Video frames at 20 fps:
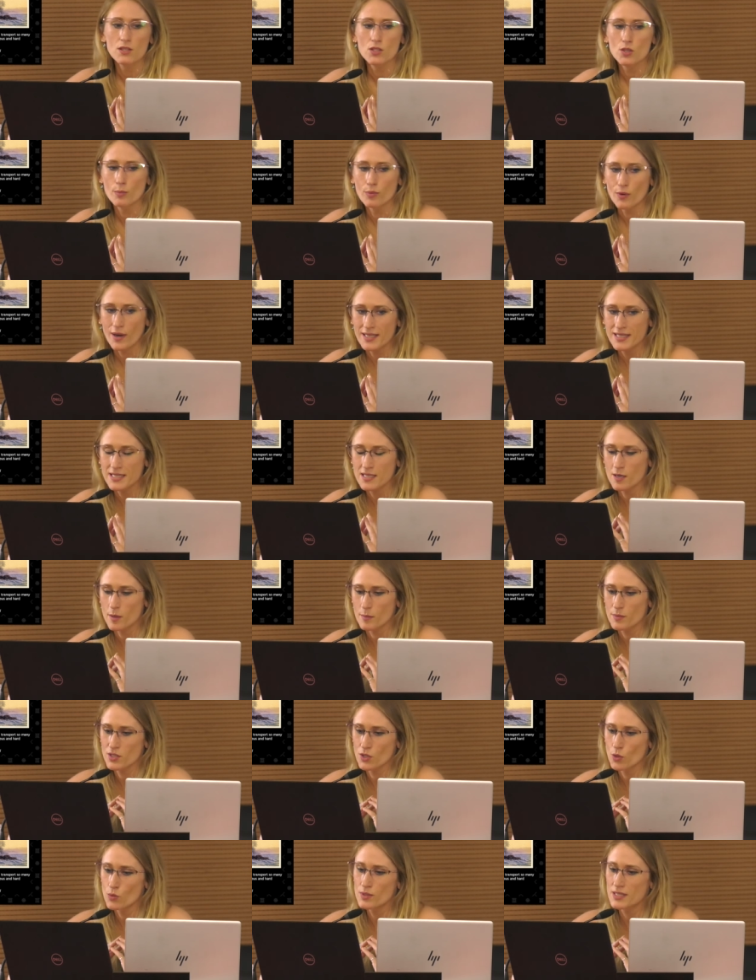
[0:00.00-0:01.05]
To brighten up
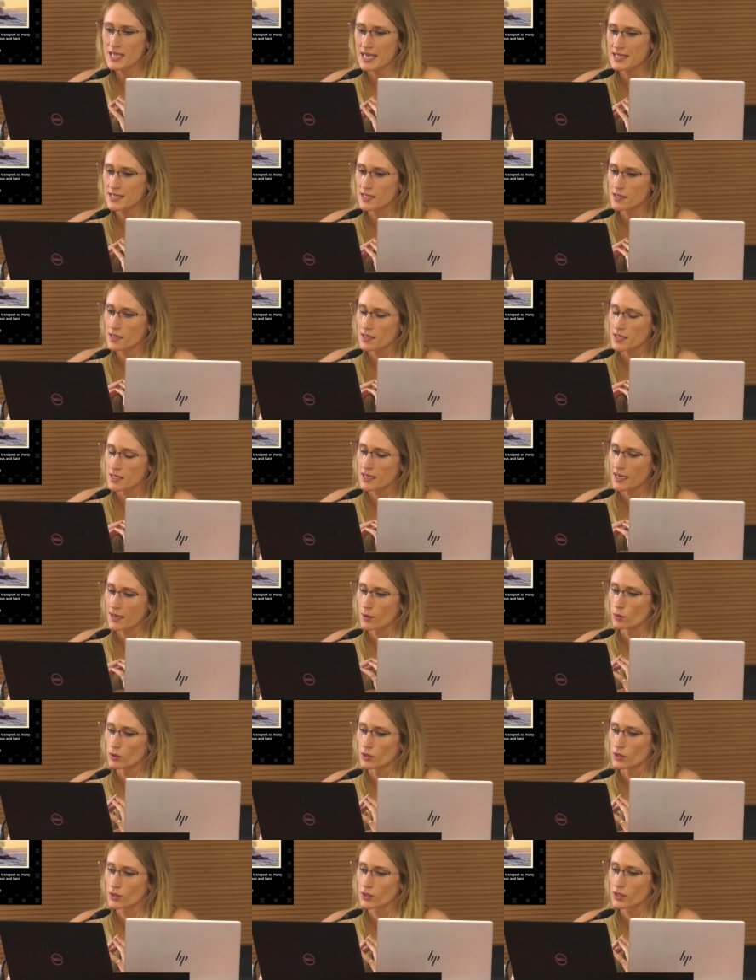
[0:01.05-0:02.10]
so desolate an
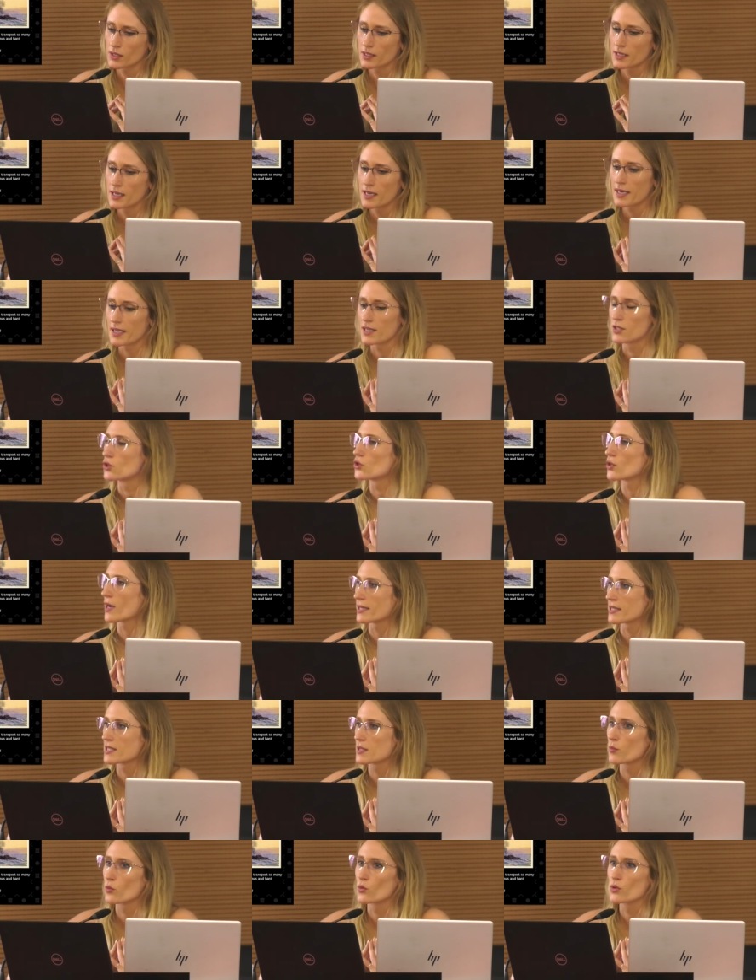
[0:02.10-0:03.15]
outlook and
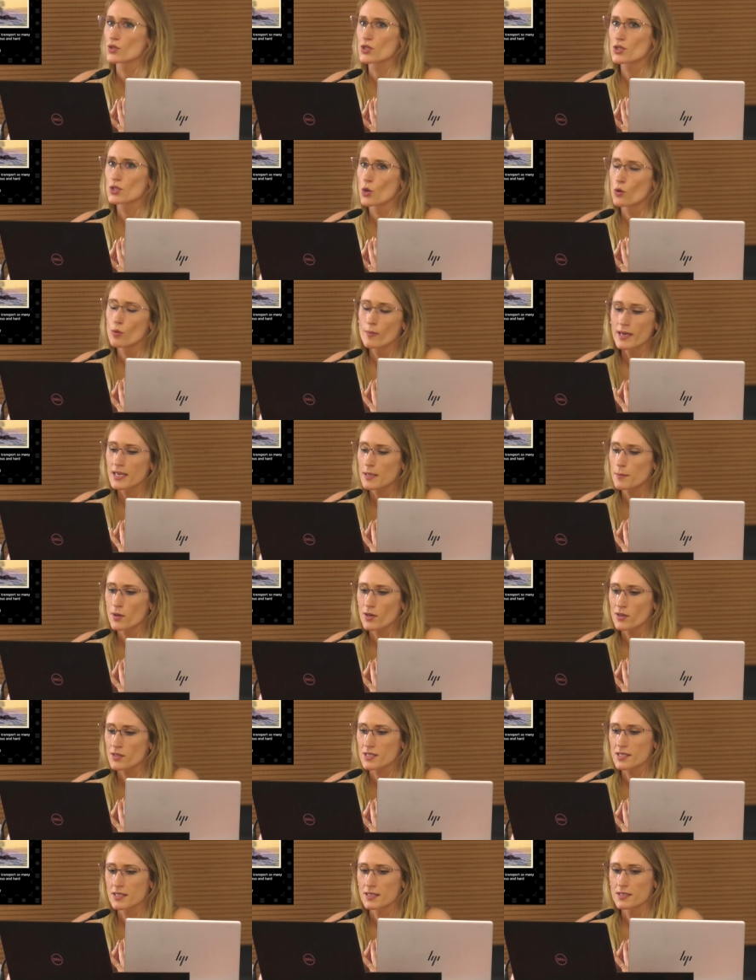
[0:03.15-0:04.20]
transport so many
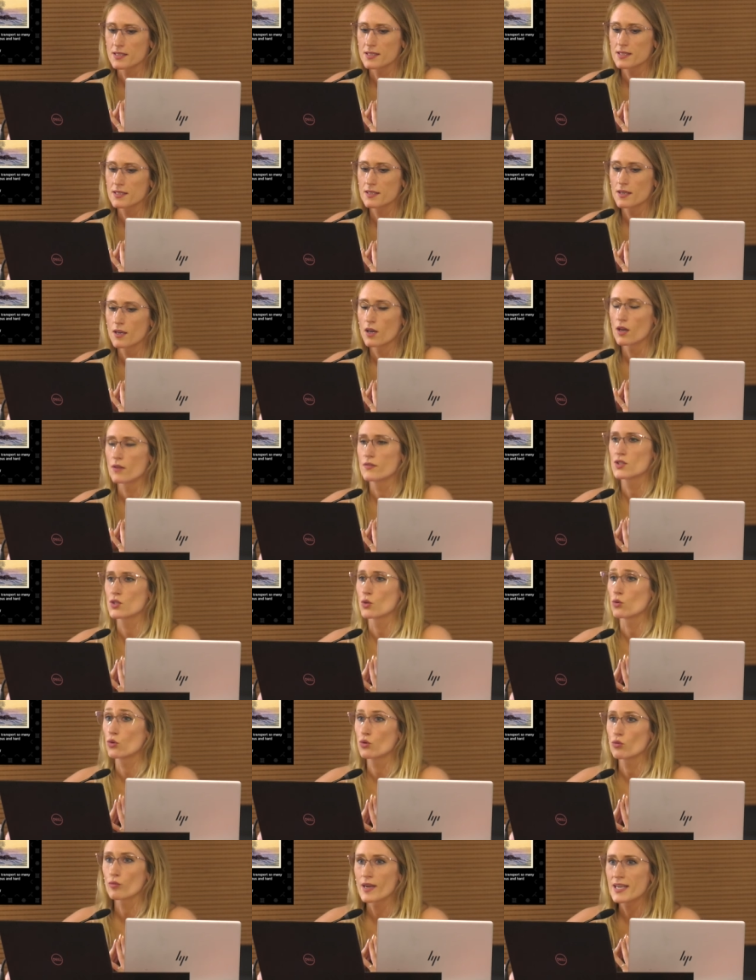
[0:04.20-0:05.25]
persons of so
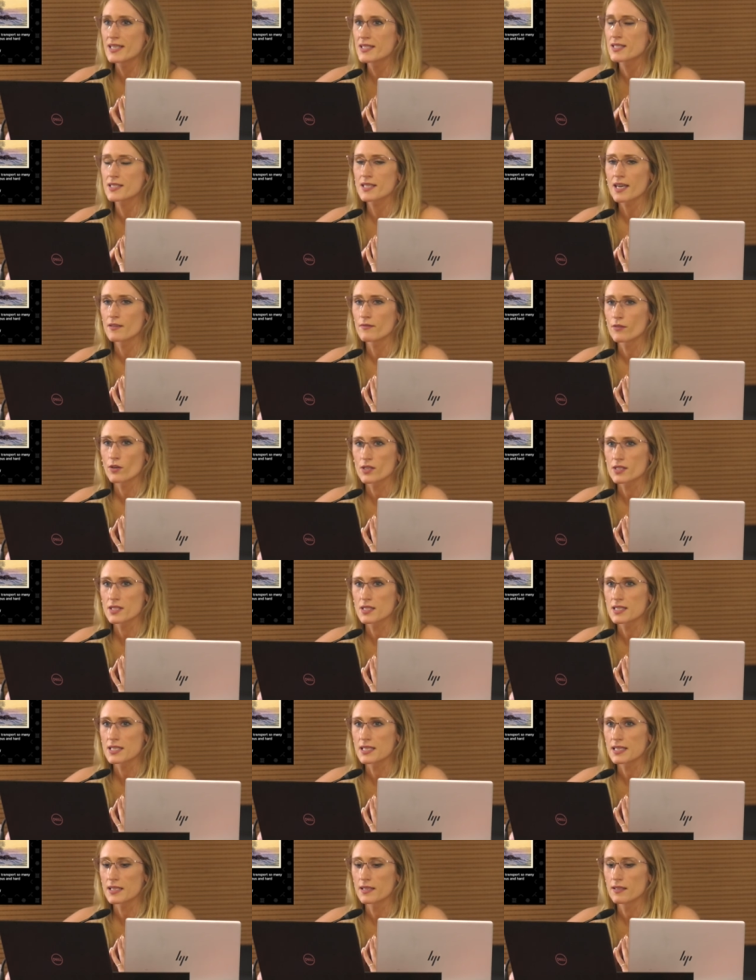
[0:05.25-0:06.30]
great a
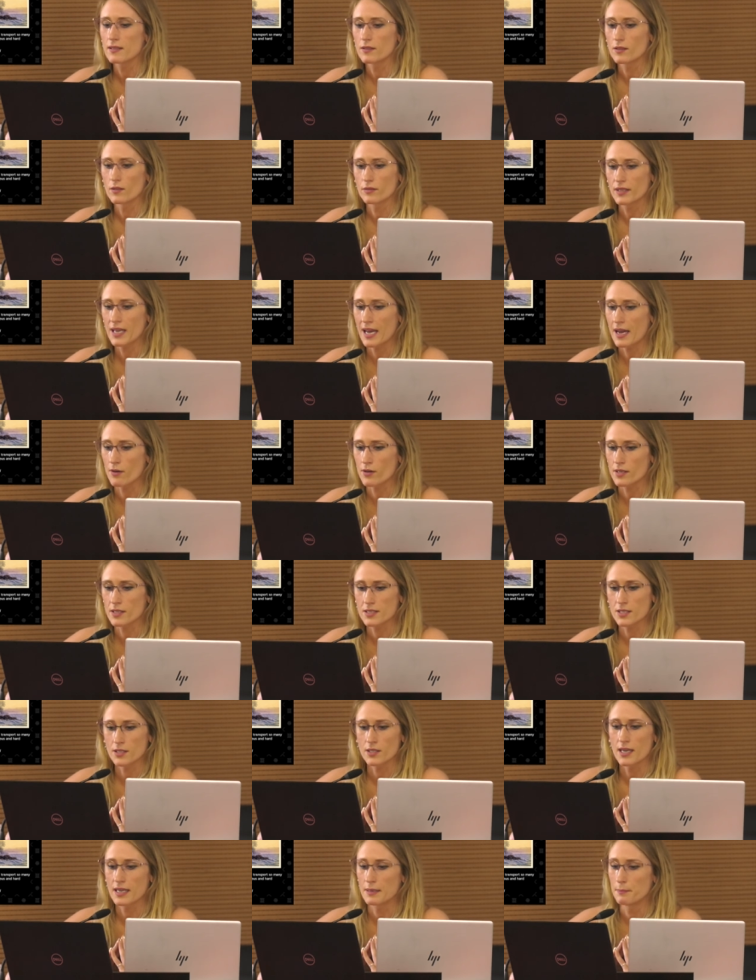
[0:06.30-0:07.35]
diversity of
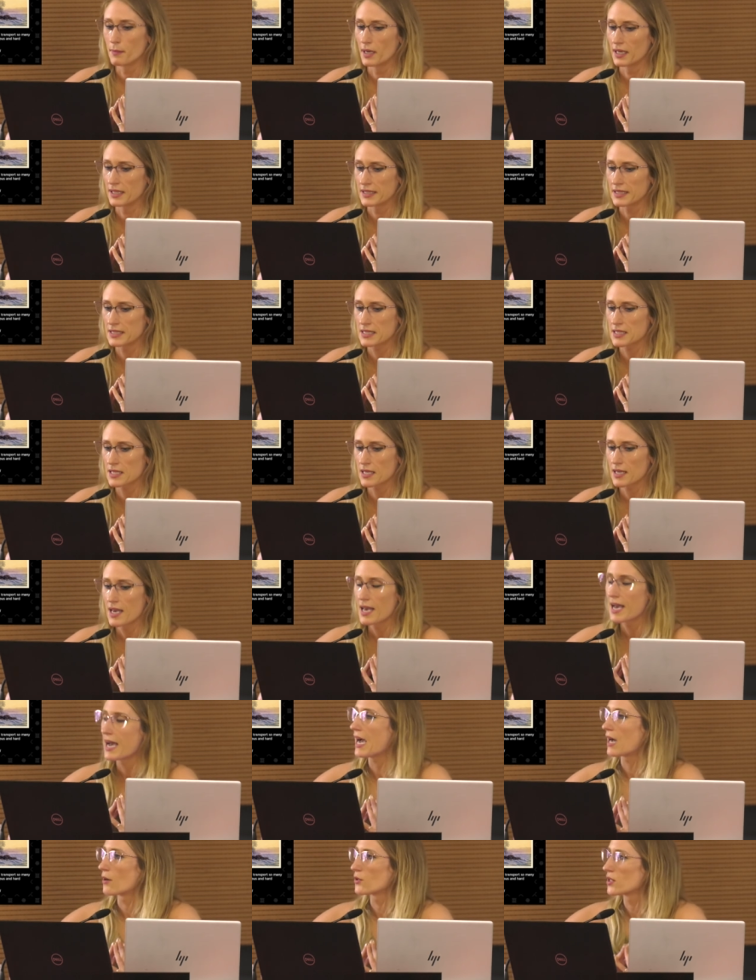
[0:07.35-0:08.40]
character and mind
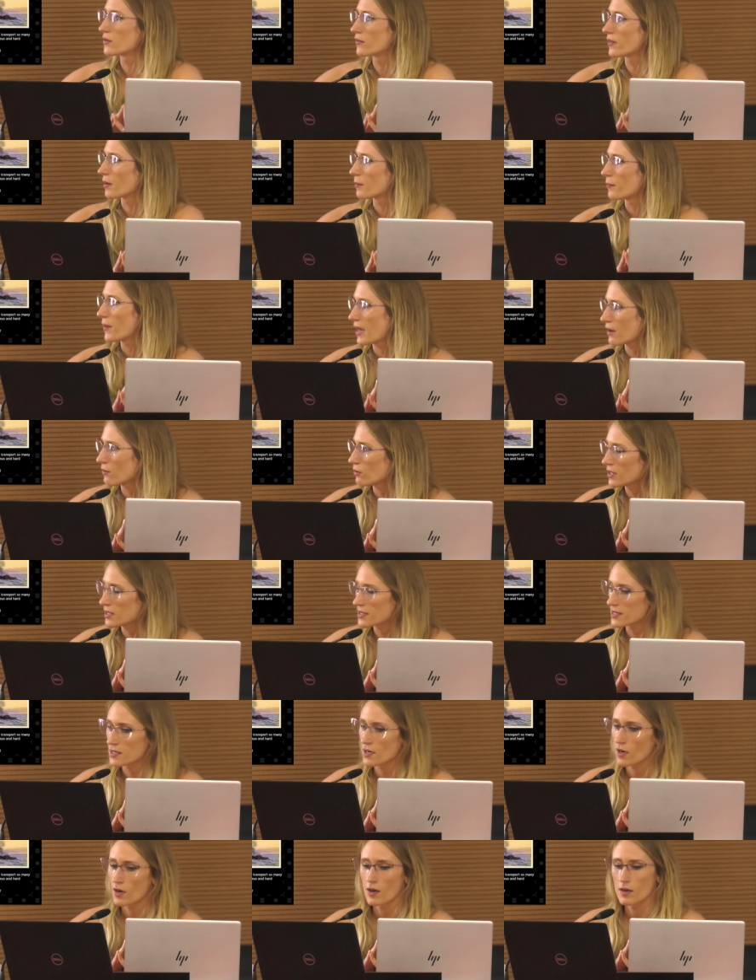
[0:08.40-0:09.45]
out of their perilous
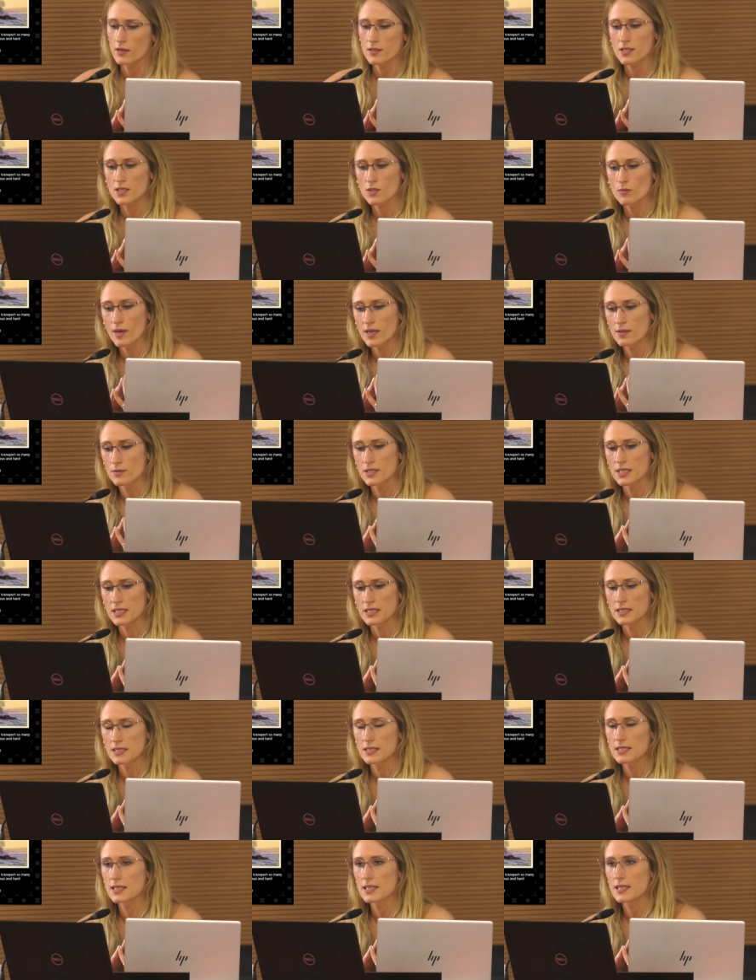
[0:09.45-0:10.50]
and hard
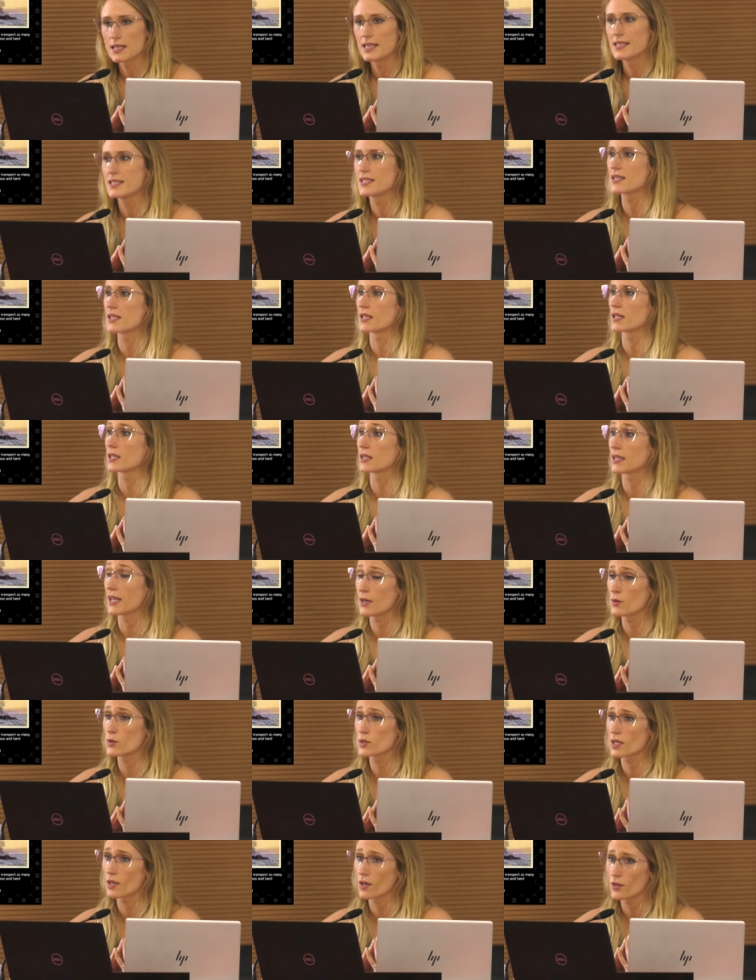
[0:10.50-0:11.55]
surroundings into the
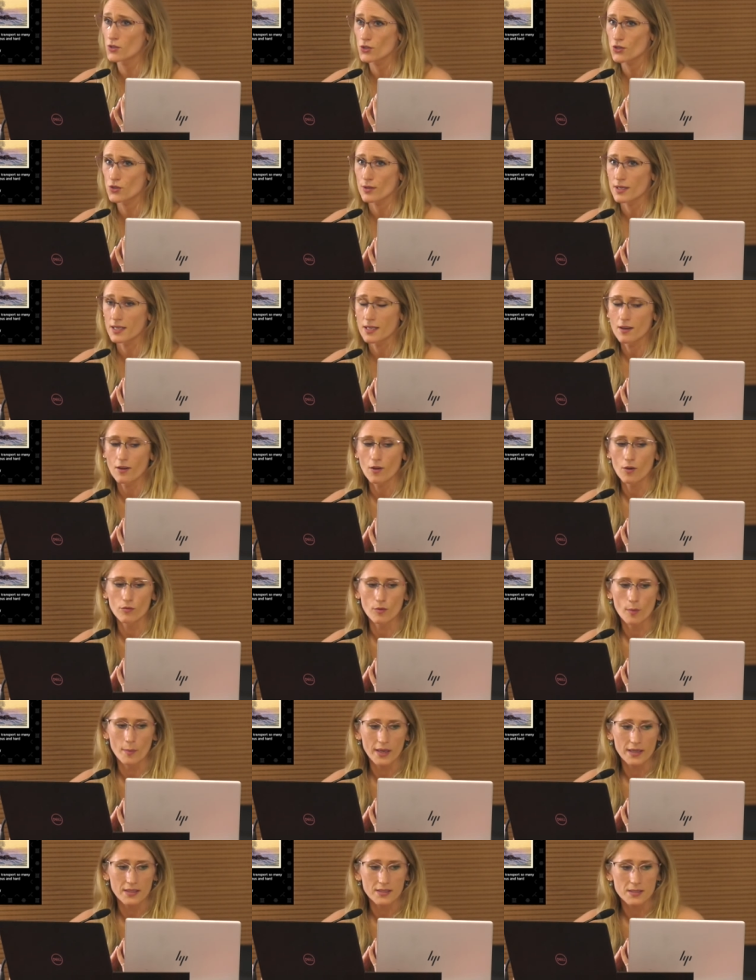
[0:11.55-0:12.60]
cloud country of
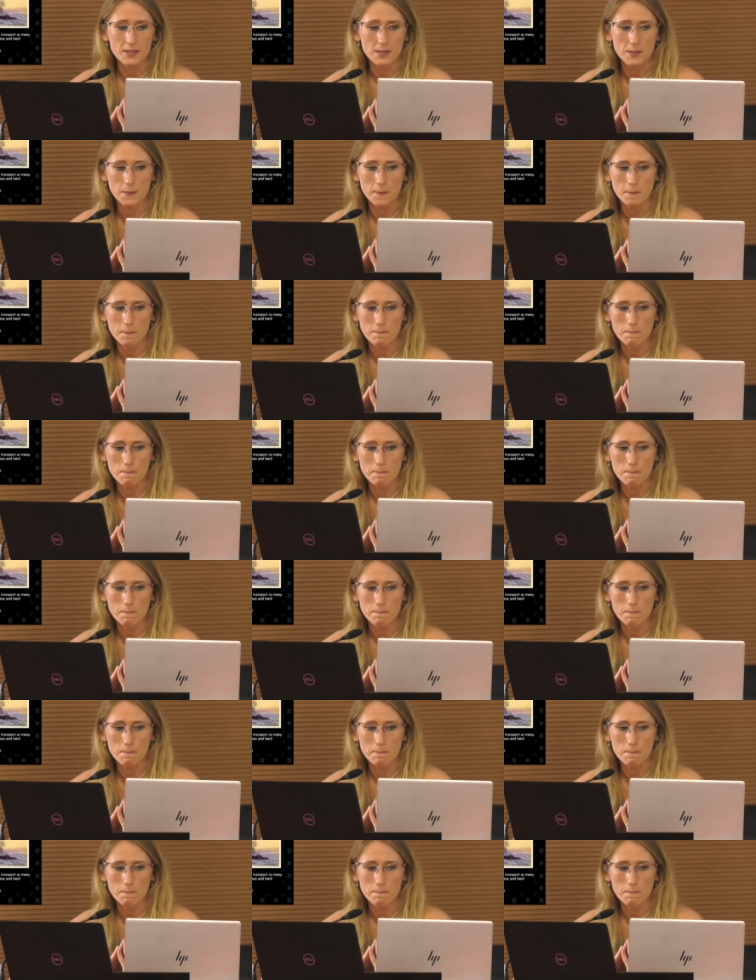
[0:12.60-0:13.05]
romance.